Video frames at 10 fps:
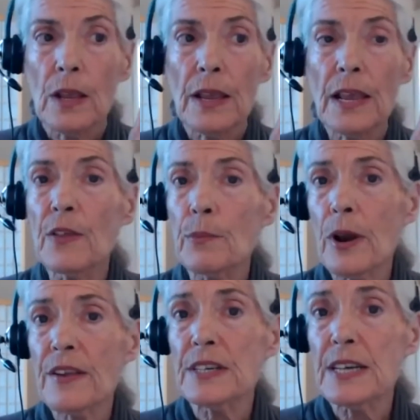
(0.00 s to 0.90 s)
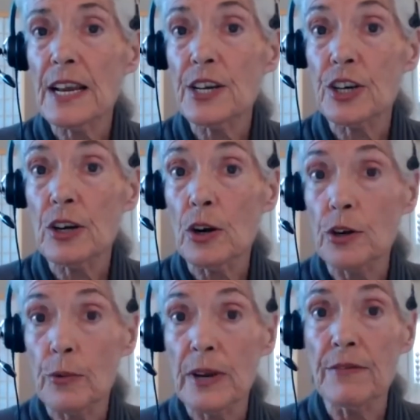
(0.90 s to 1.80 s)
in the presentation on
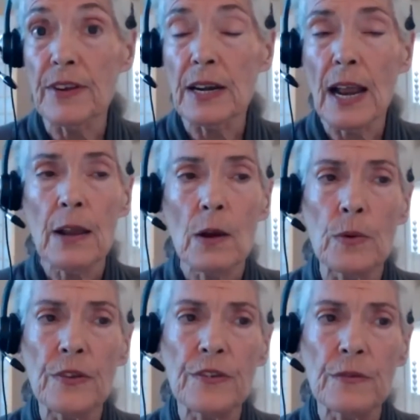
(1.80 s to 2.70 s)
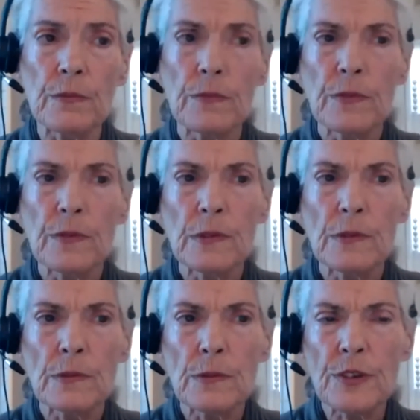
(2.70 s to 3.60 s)
grieving was
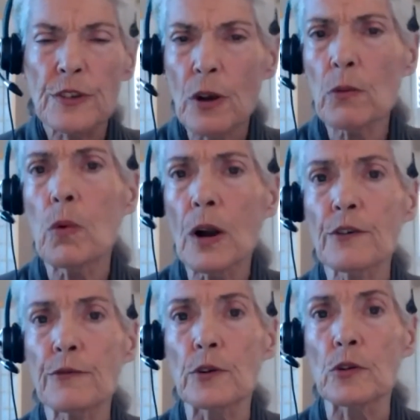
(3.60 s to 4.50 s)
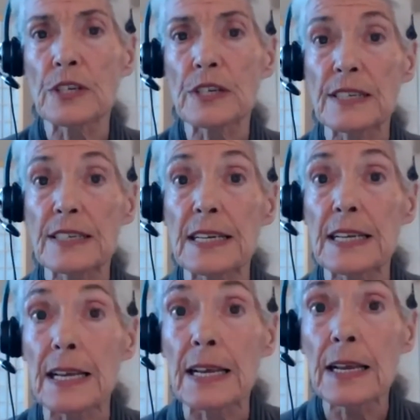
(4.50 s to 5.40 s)
so wonderful to
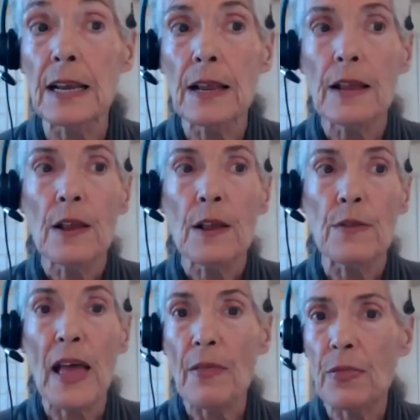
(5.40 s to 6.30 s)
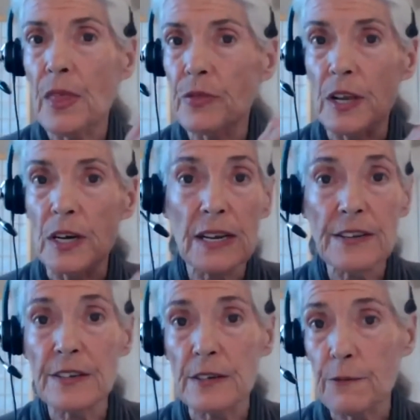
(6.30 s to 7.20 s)
see that the
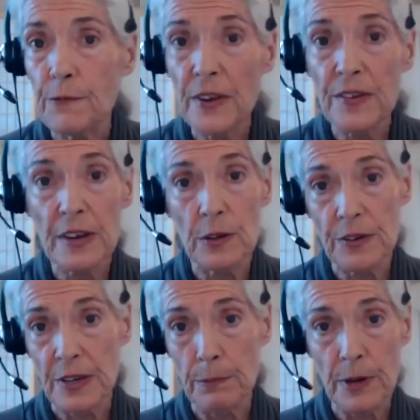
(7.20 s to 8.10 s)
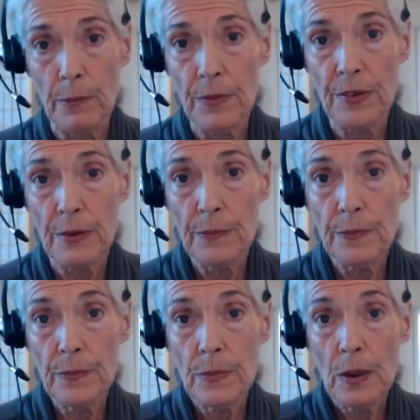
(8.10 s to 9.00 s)
list of physical symptoms
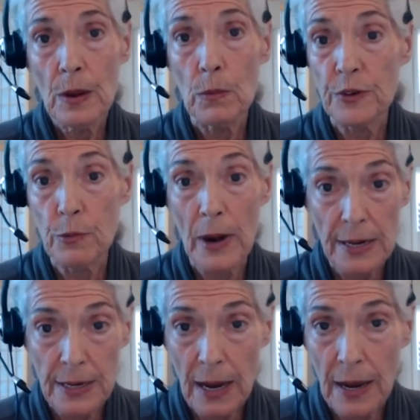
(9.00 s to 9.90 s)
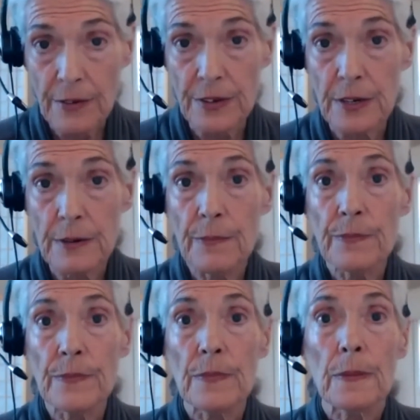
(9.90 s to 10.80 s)
was recognized,
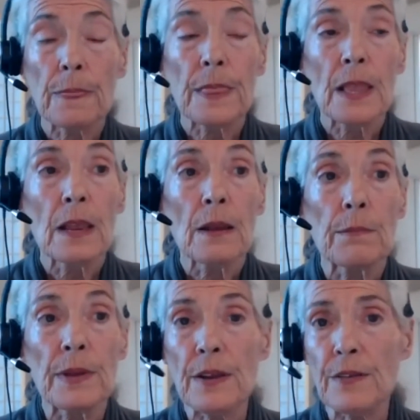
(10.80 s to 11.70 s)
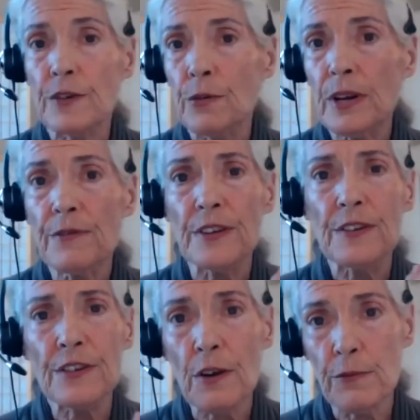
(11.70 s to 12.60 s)
because grief is
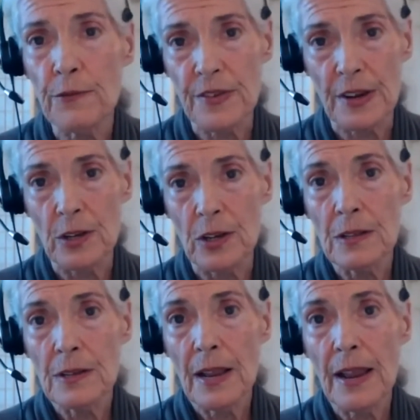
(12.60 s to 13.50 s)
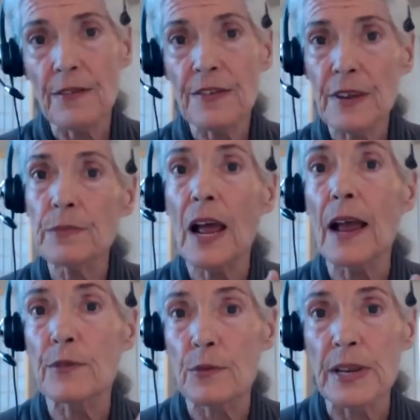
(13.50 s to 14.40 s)
so physical, and
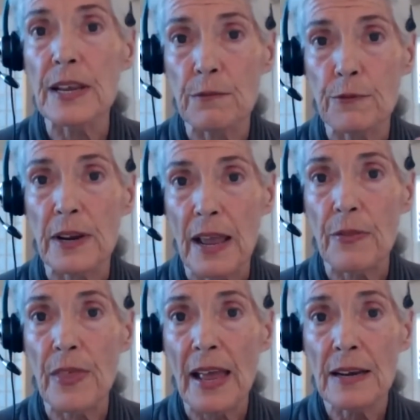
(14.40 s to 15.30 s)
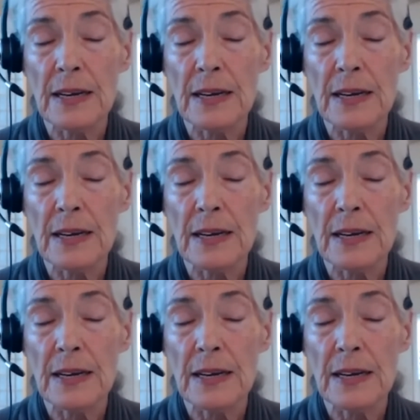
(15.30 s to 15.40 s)
sometimes we can forget that.